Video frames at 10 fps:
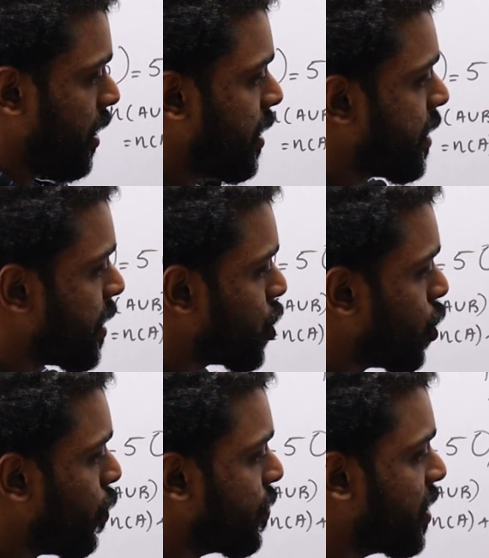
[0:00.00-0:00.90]

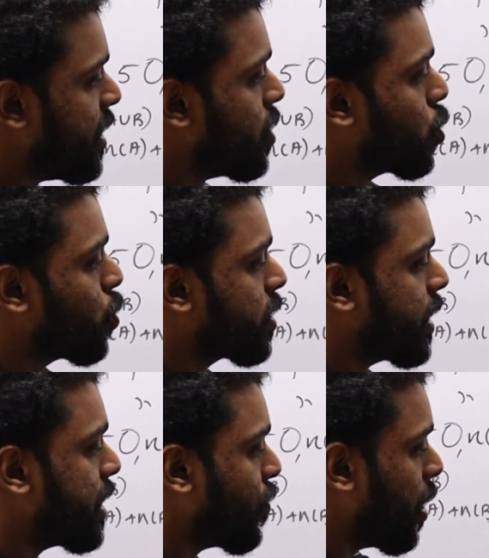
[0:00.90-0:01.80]
intersection of these two
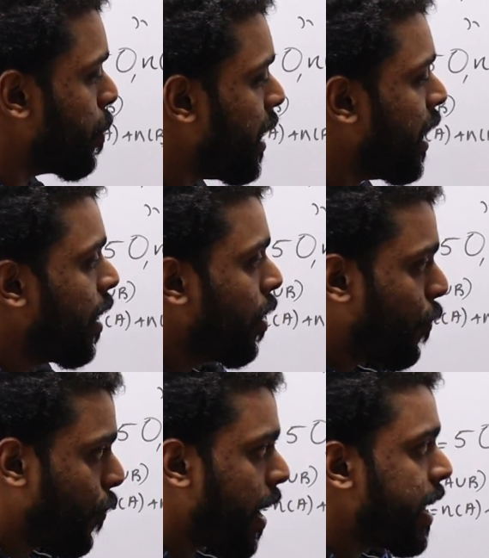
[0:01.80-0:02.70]
set will be
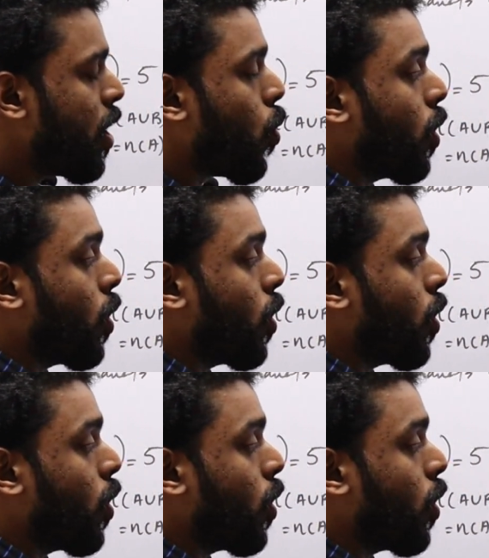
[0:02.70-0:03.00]
5.